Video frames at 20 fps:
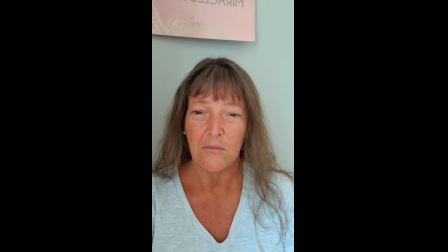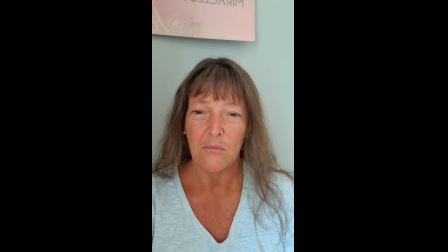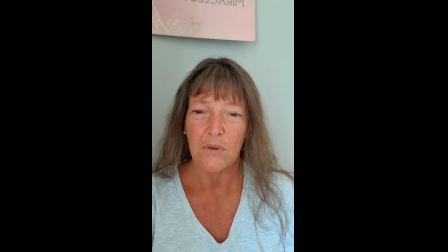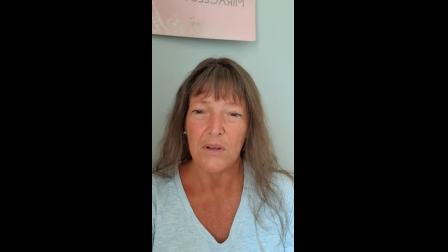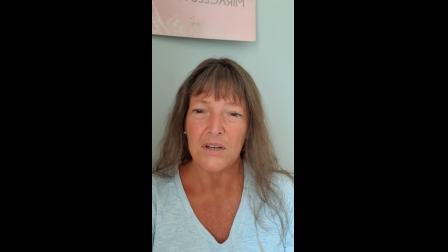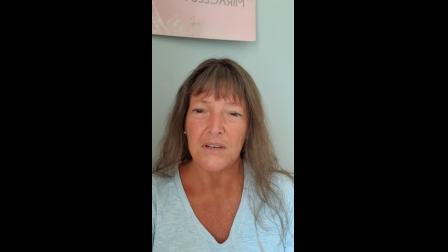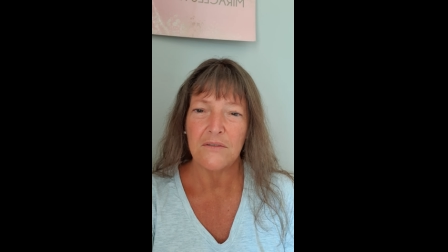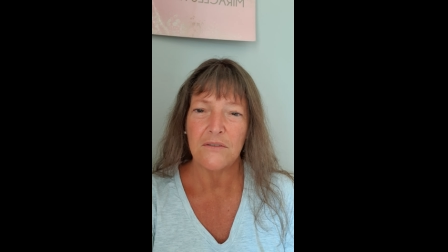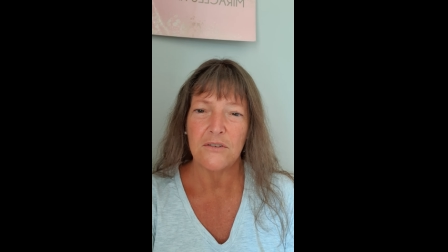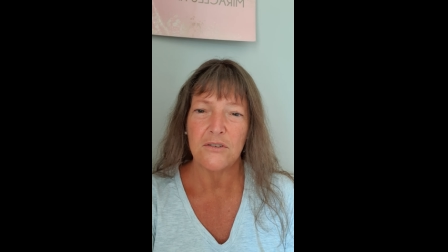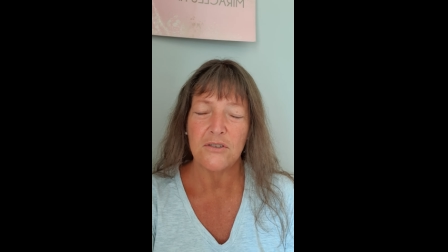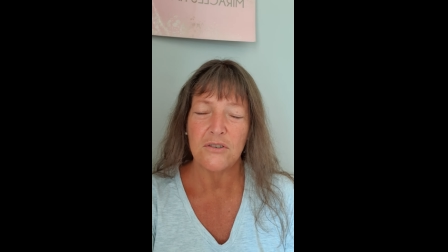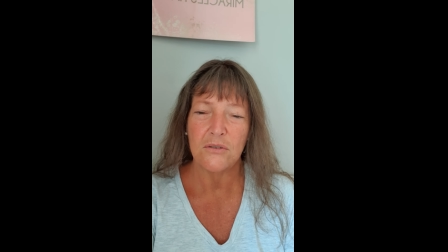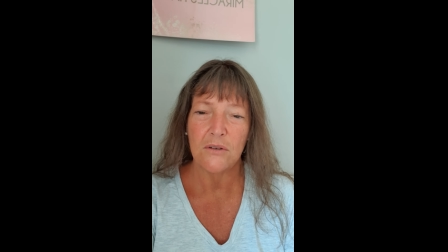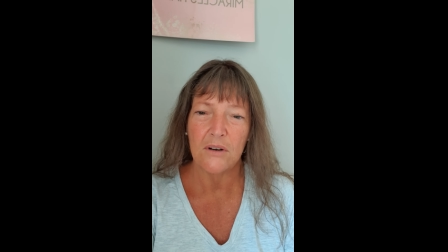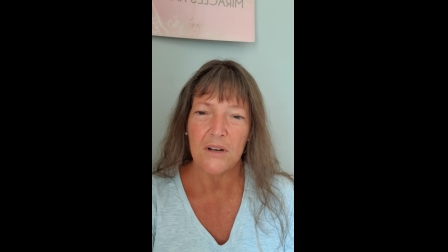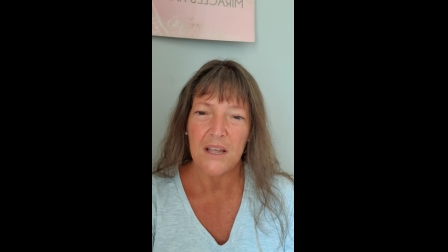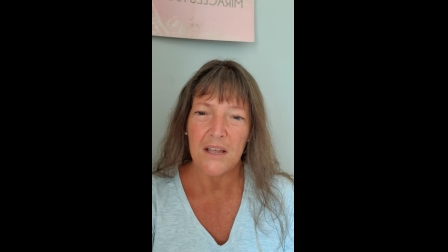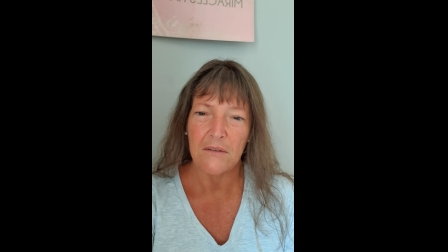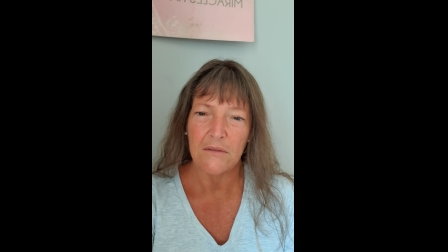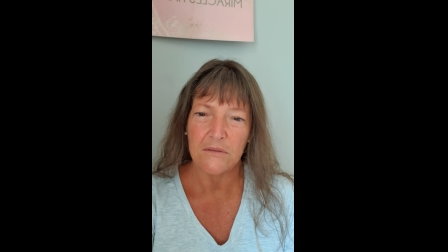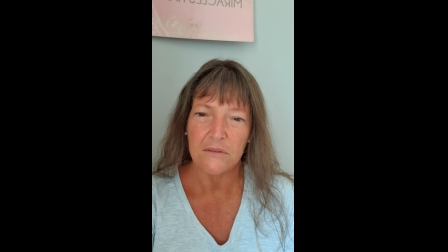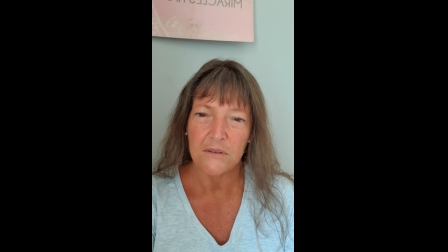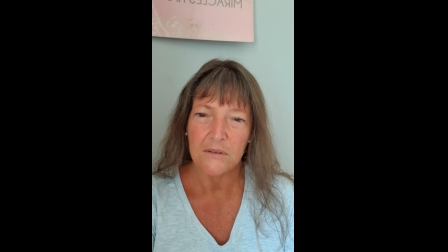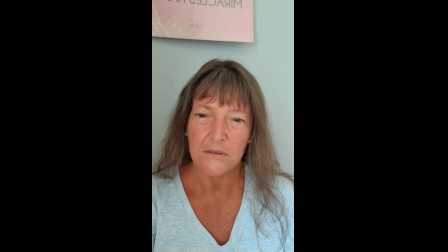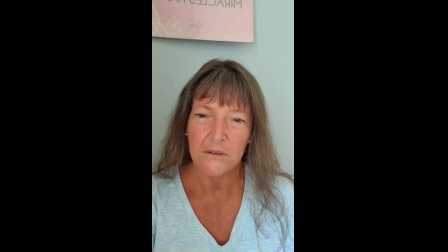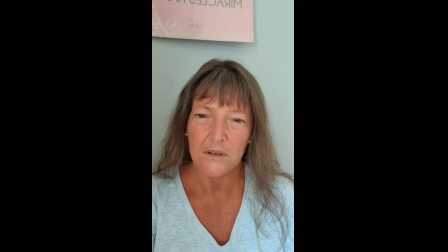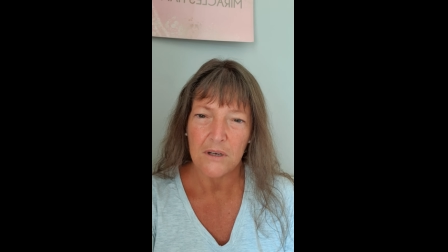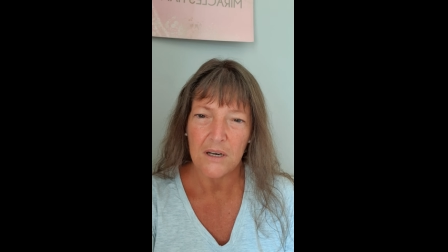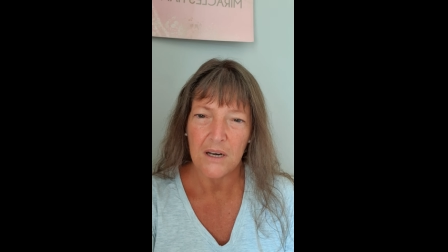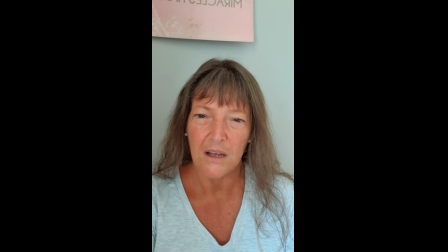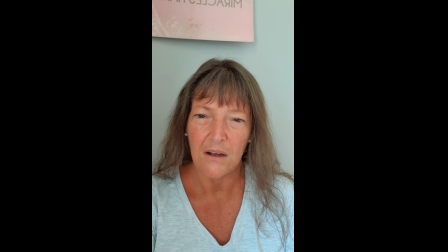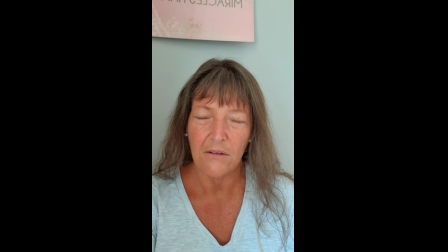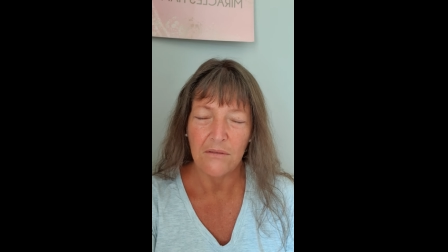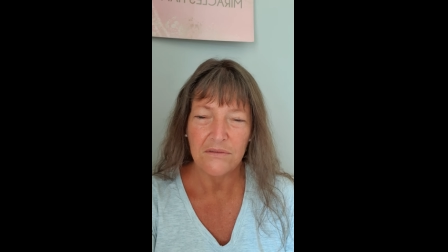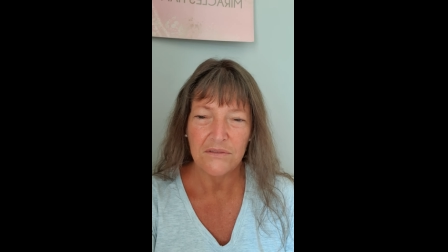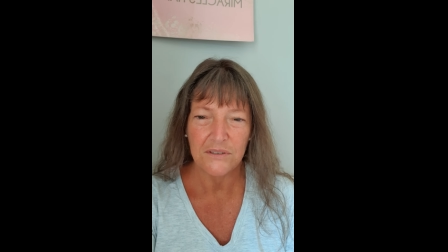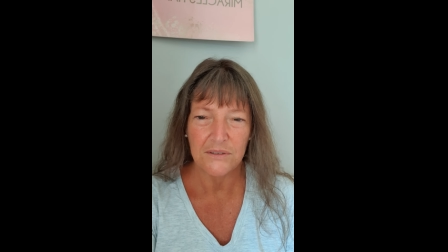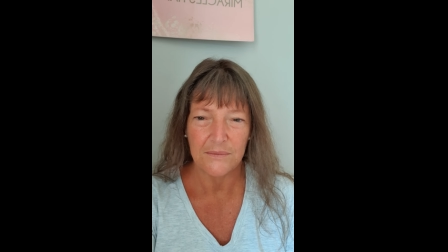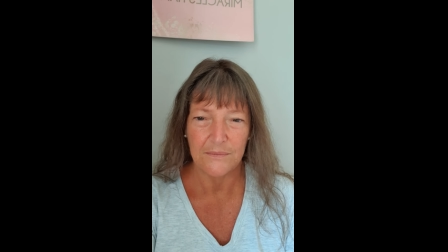But if you do not have
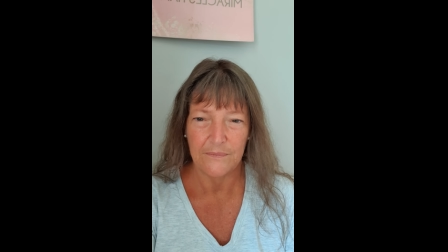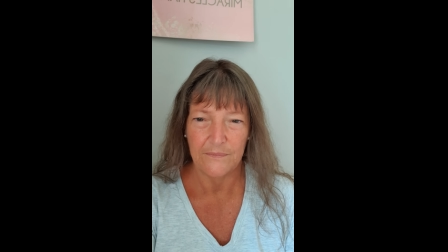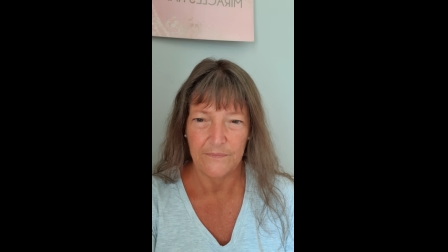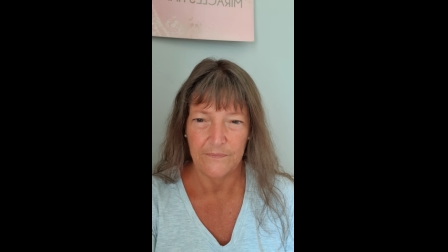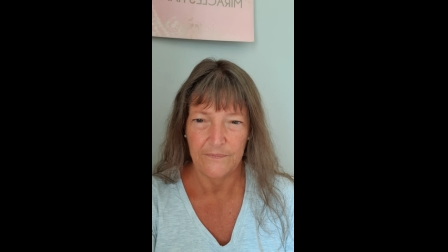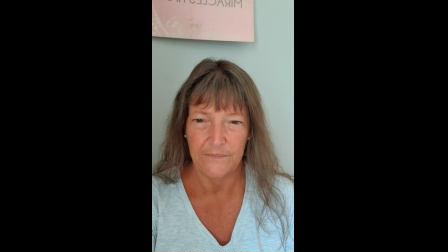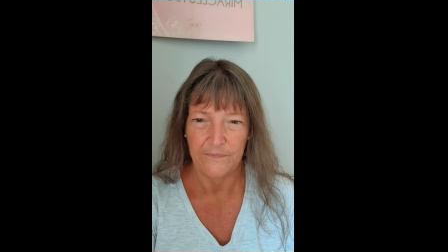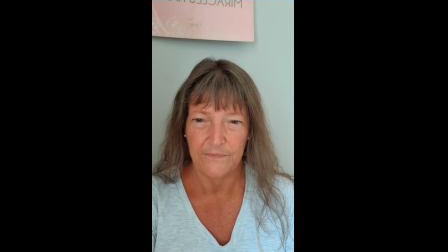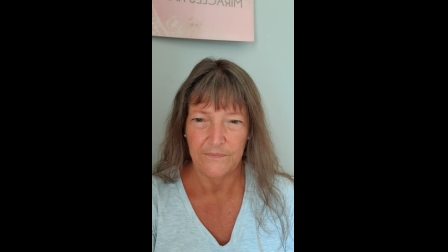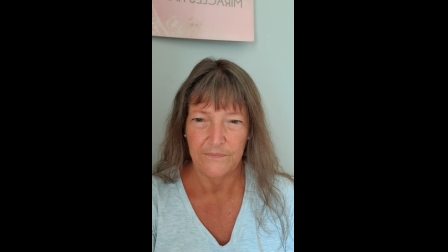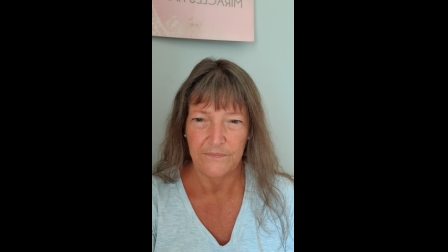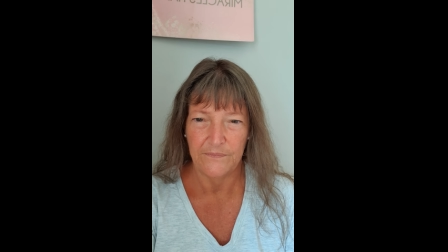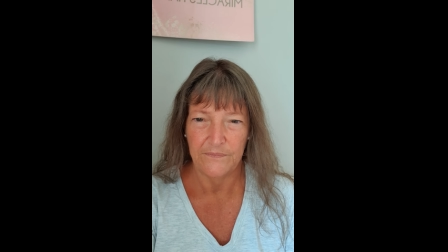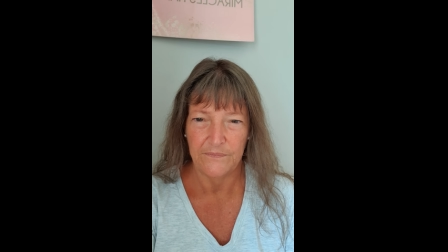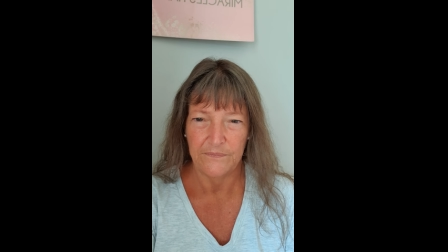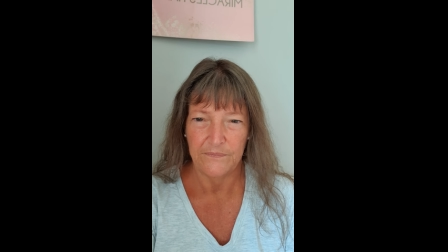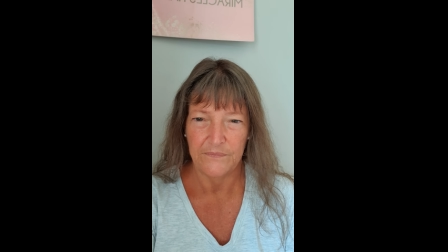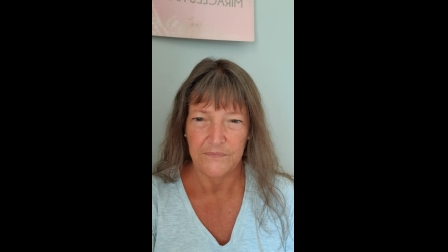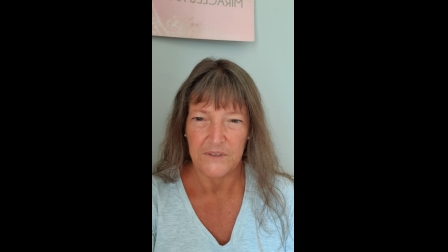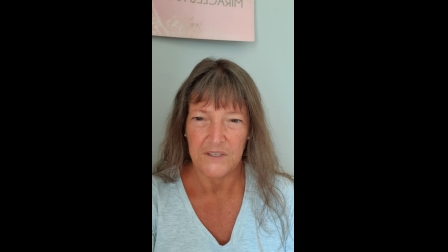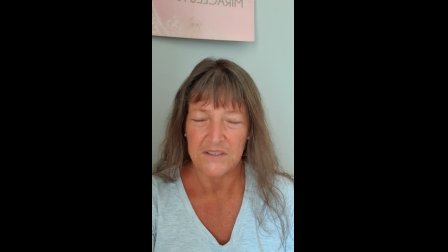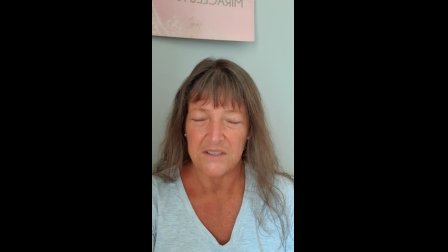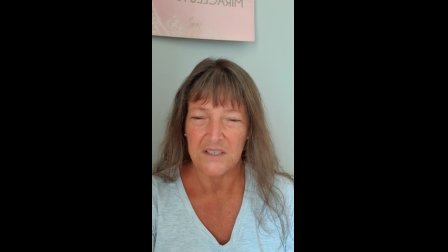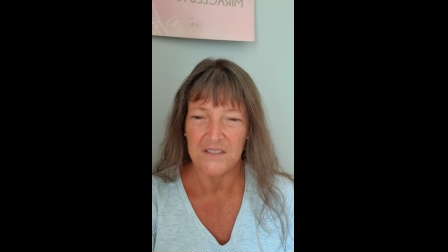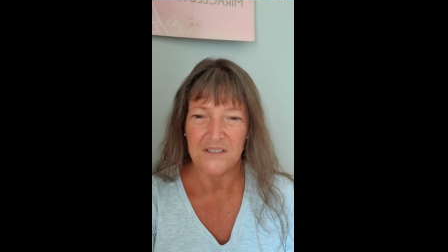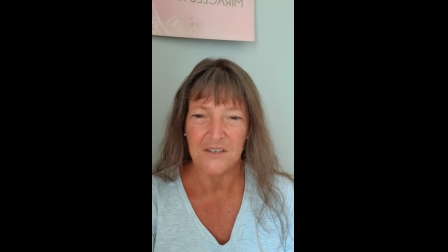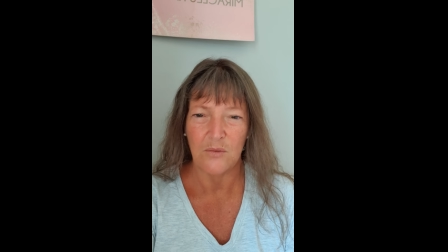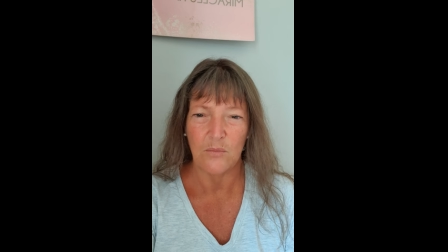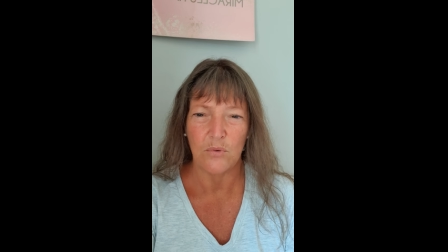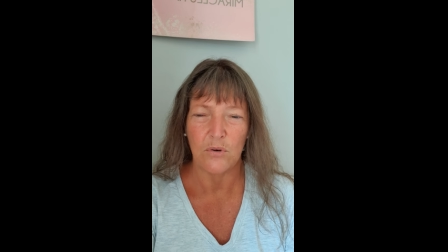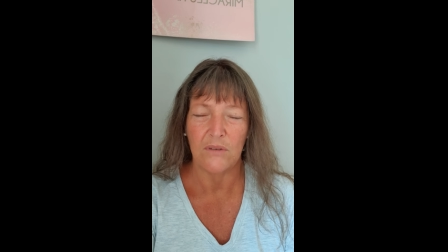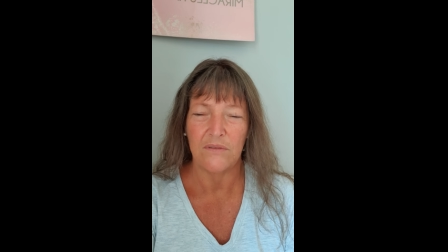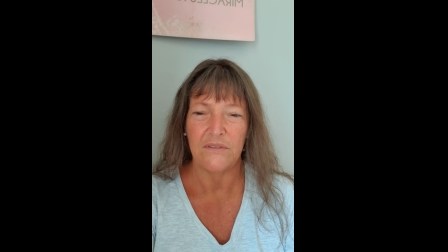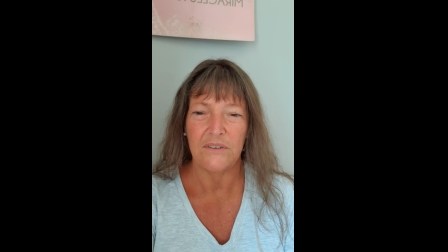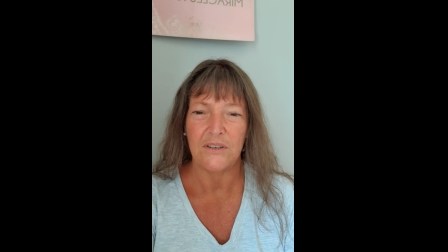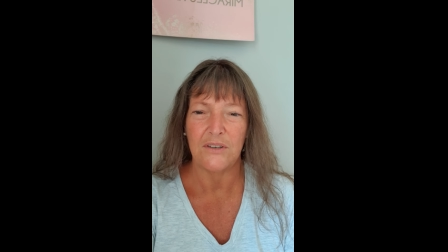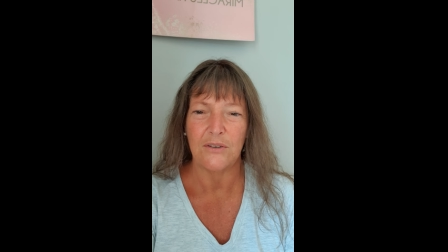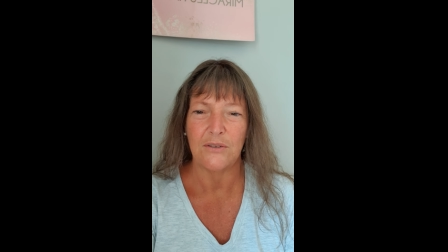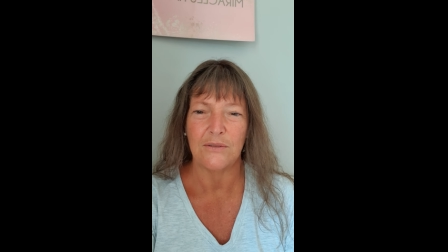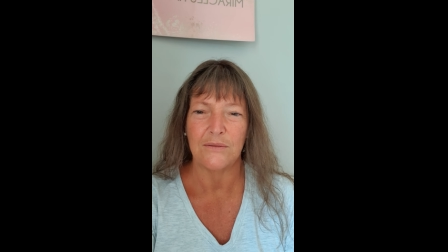love, it does not
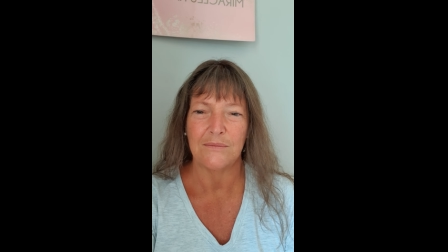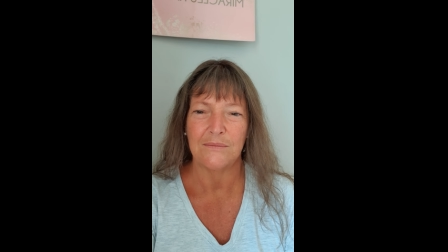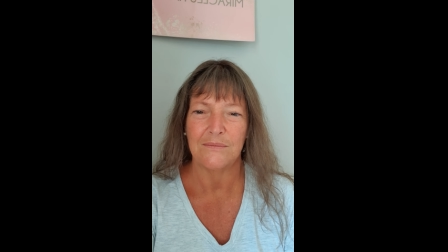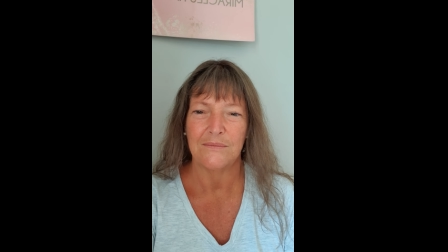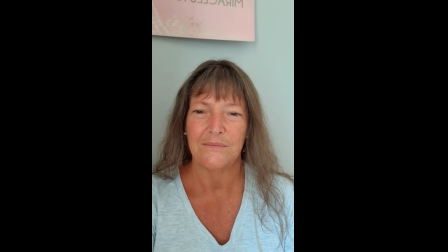profit you.